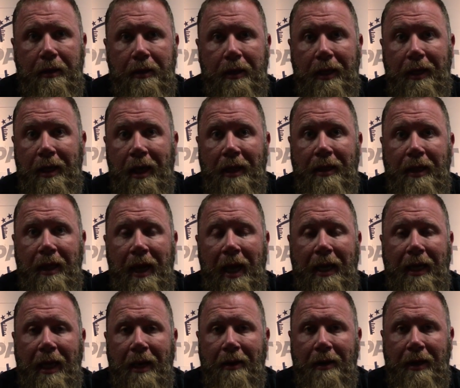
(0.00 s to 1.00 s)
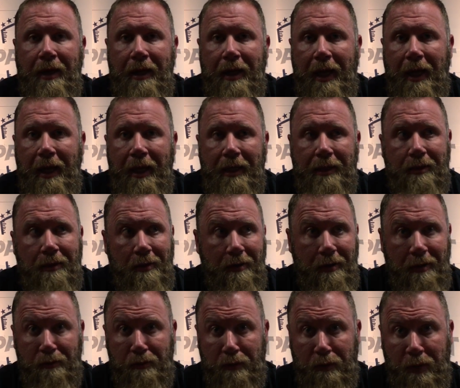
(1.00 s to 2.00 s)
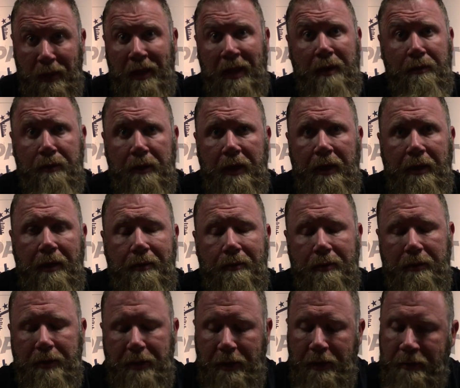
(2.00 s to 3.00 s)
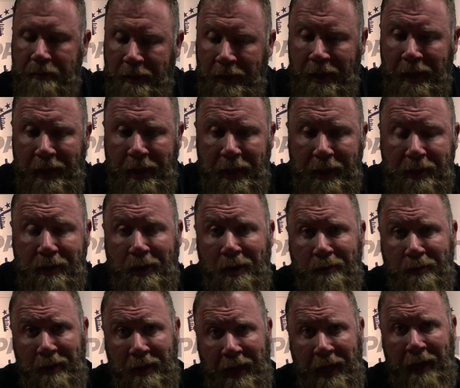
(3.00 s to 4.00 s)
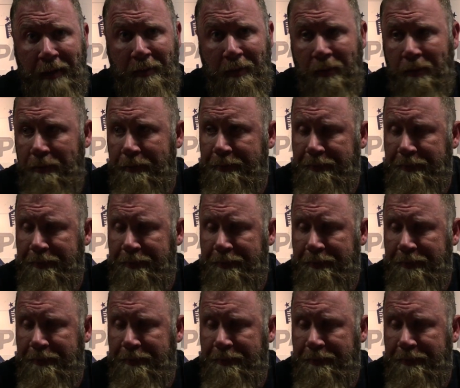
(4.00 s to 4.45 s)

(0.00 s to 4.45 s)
the gun that I carry today is called, uh, excuse me, it's called Reliable.